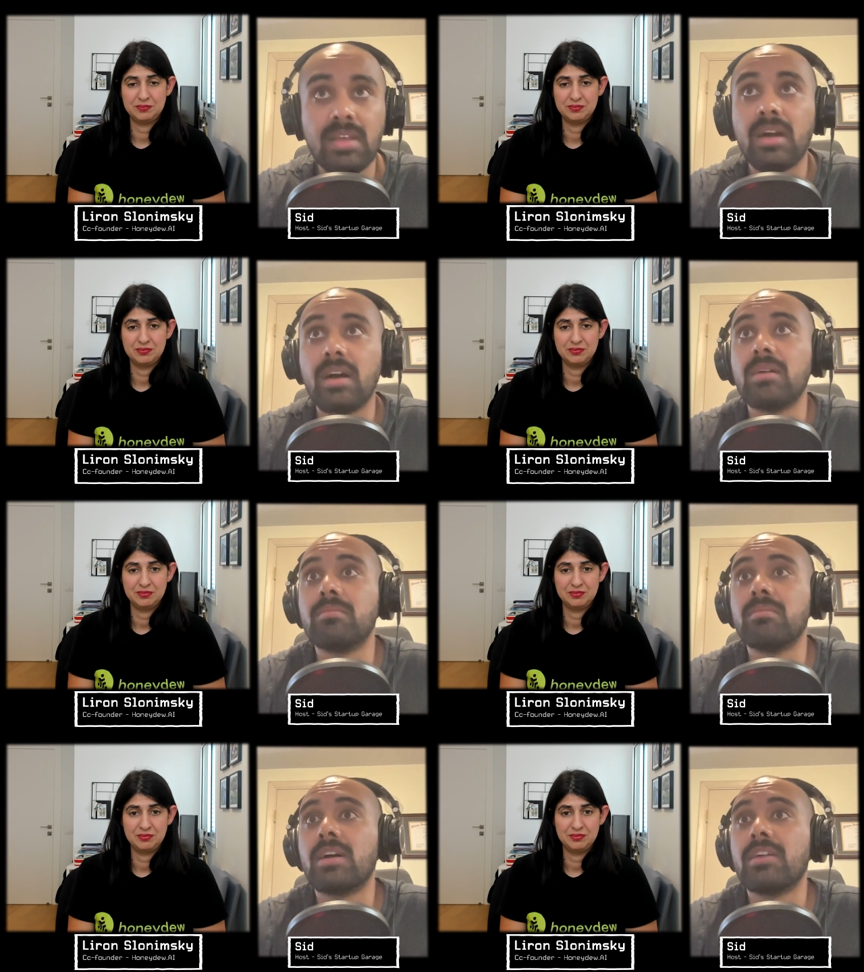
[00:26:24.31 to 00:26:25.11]

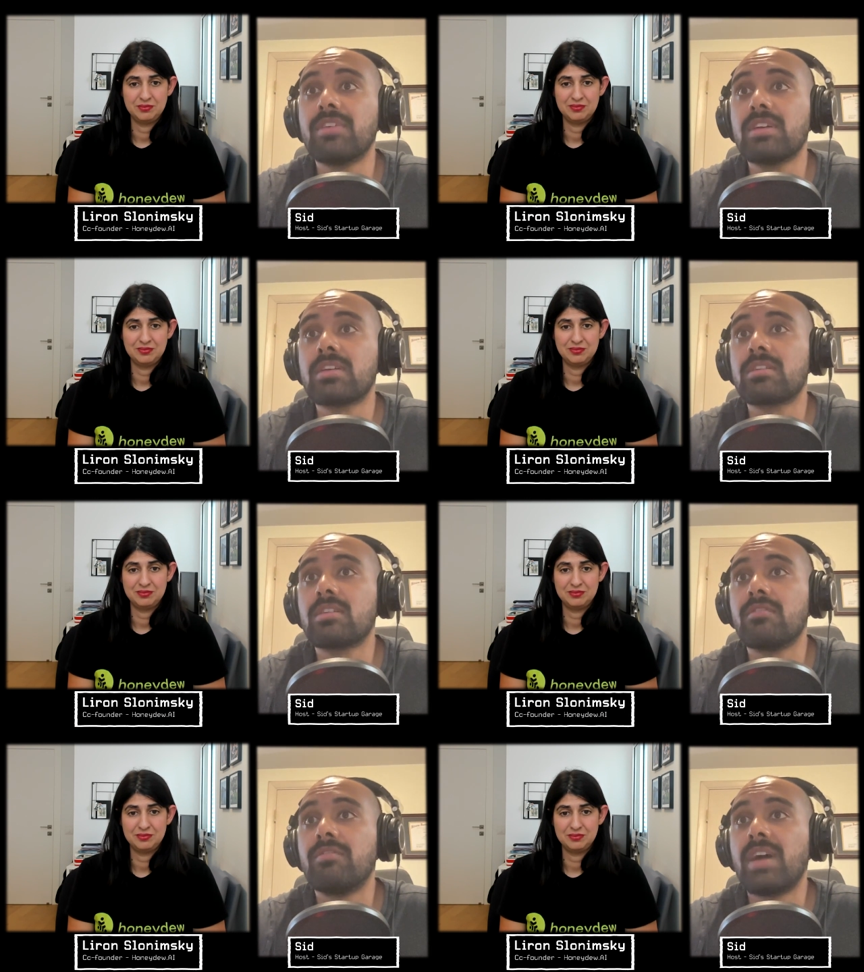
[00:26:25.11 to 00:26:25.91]
Speaker 1: Um, I think
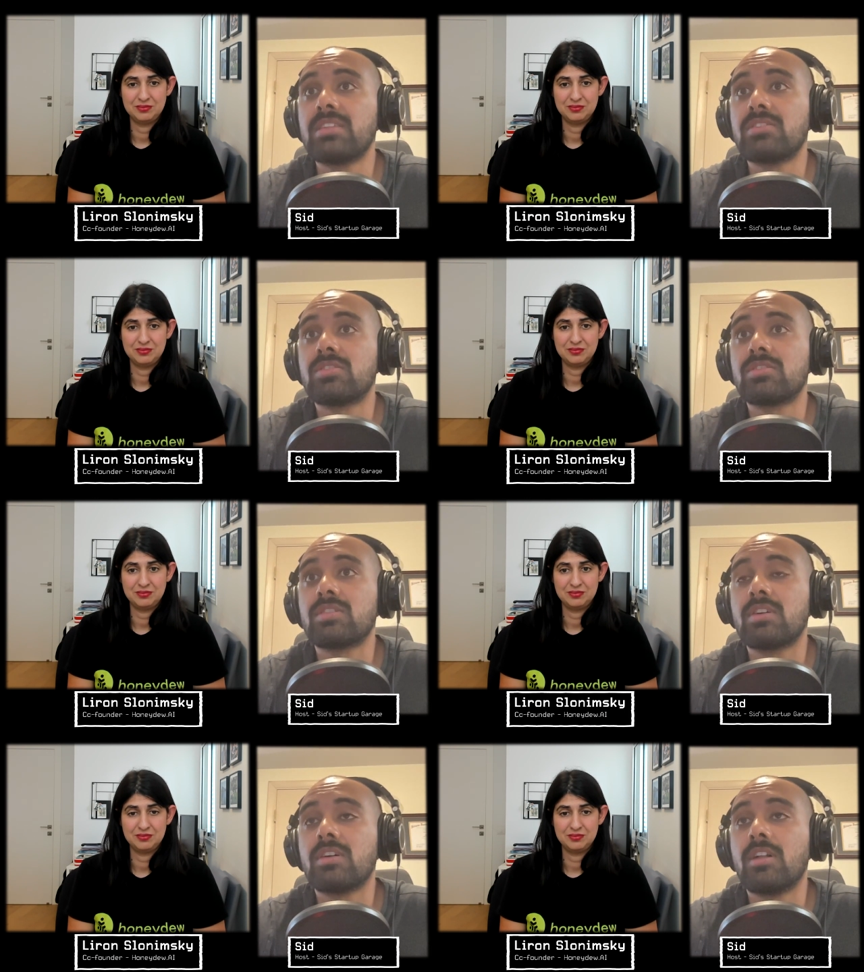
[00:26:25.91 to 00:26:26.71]
that's
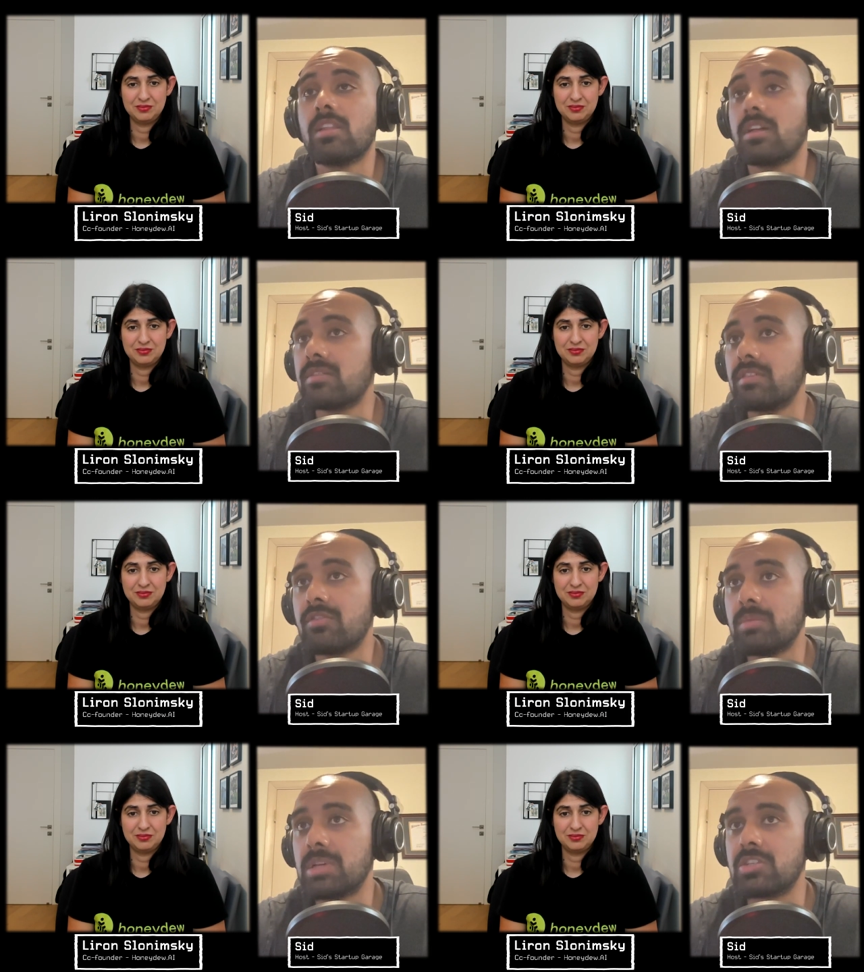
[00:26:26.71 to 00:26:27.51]
a lot of
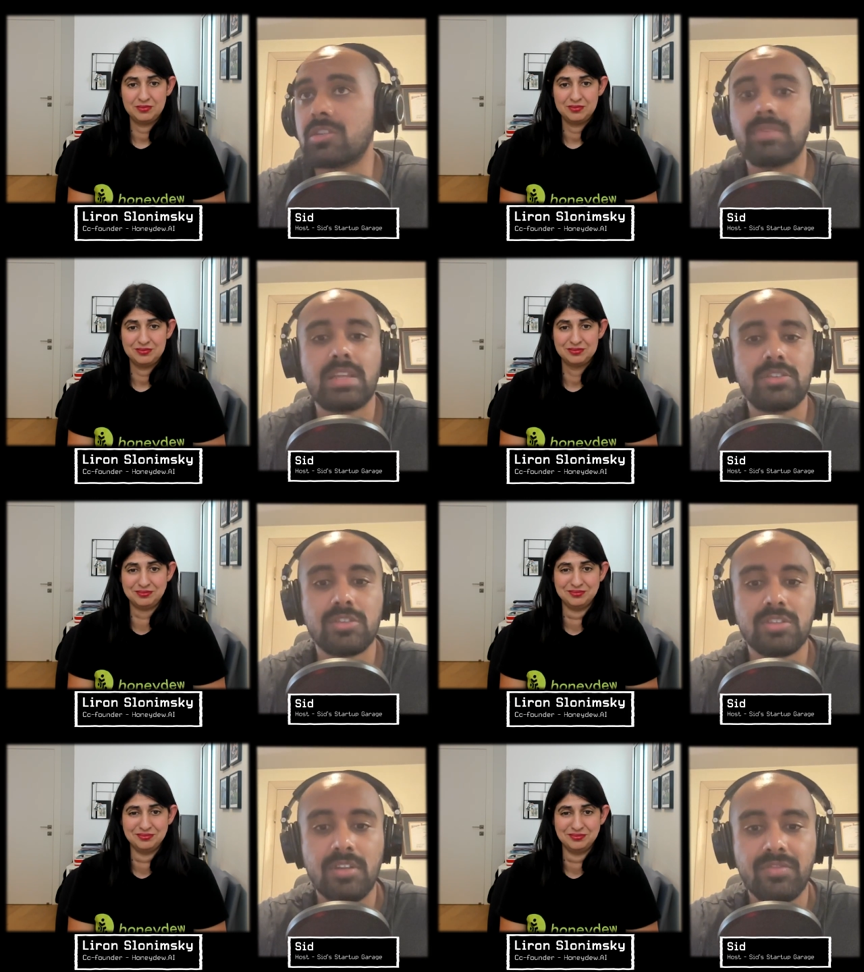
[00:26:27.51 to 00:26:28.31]
information that I
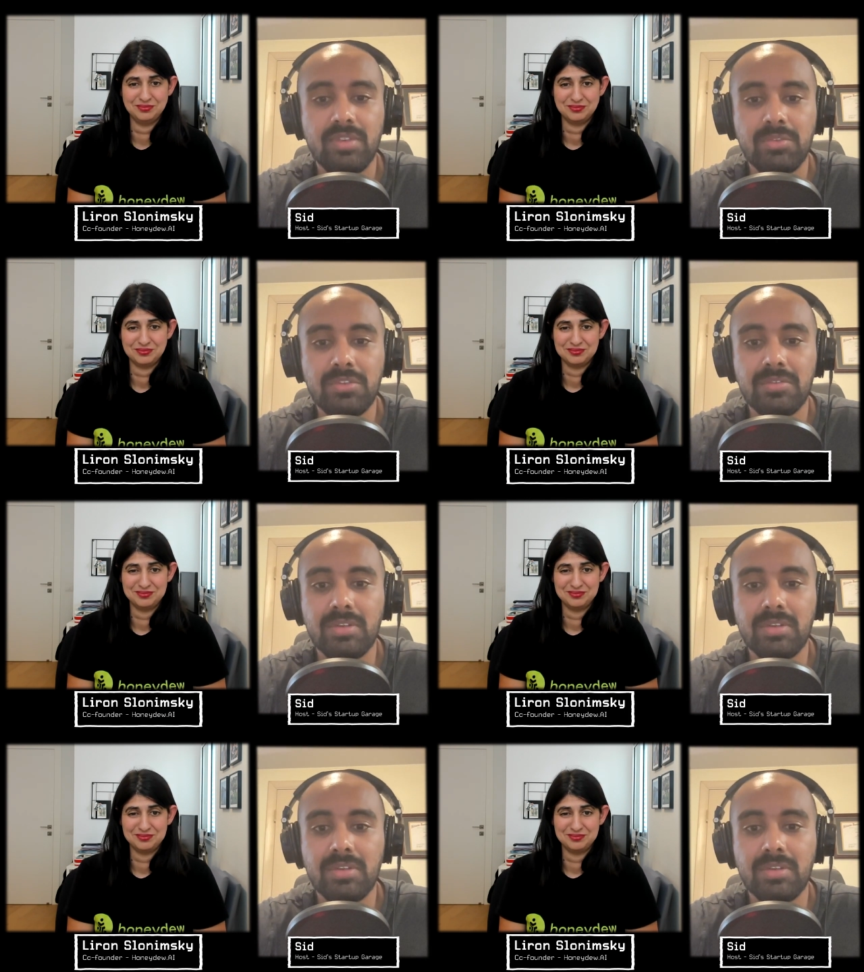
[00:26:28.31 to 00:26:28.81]
just got from you.